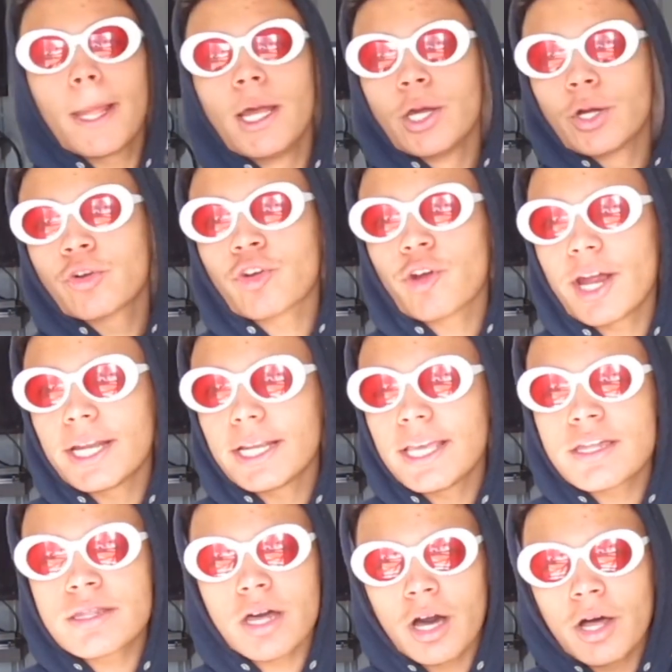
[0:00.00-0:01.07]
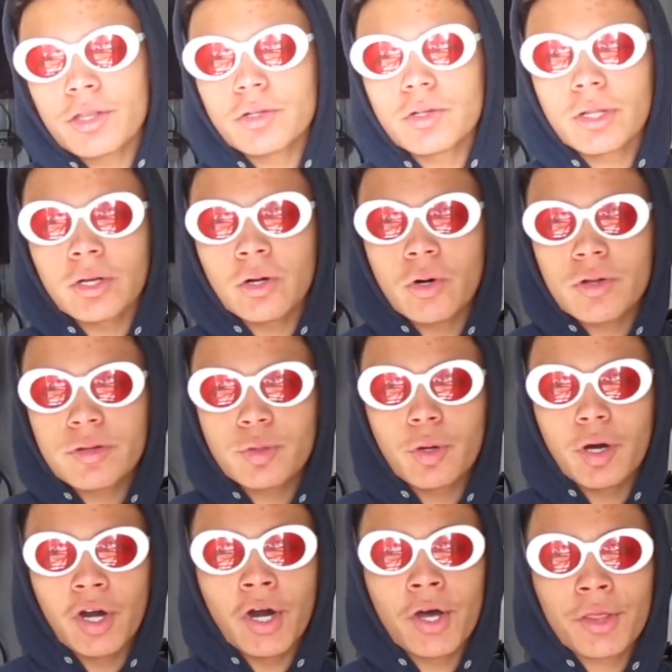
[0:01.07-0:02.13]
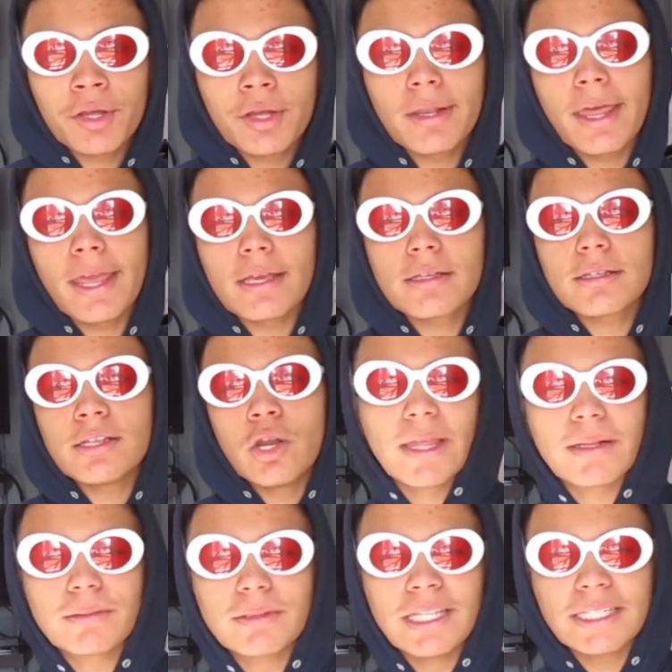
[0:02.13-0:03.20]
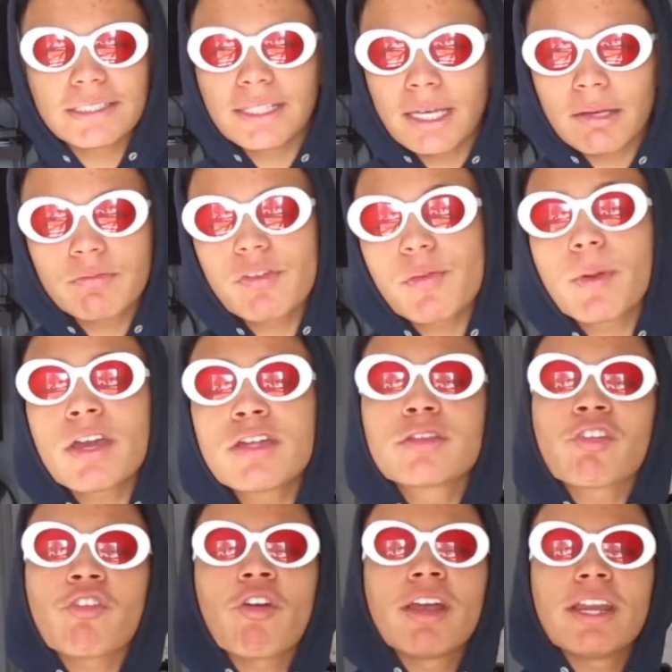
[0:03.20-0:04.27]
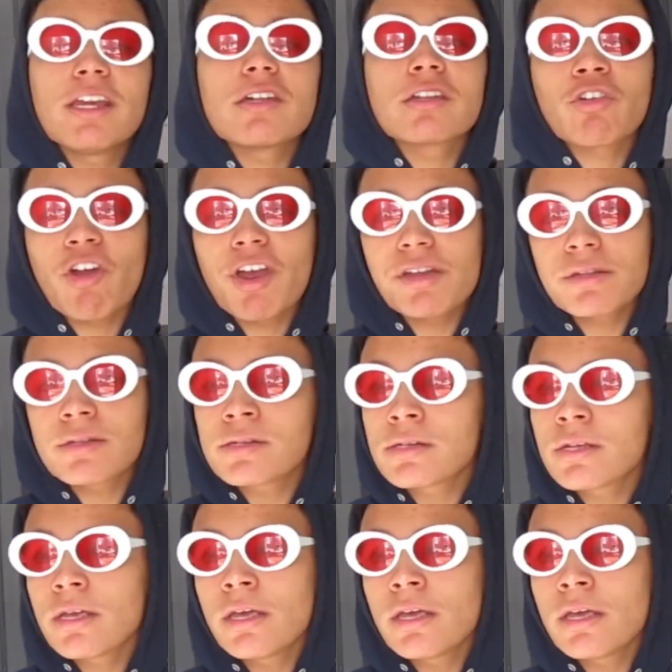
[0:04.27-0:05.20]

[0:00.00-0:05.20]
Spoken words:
Cranny is also another like, you know, nickname for the place. Cranny is Cranston.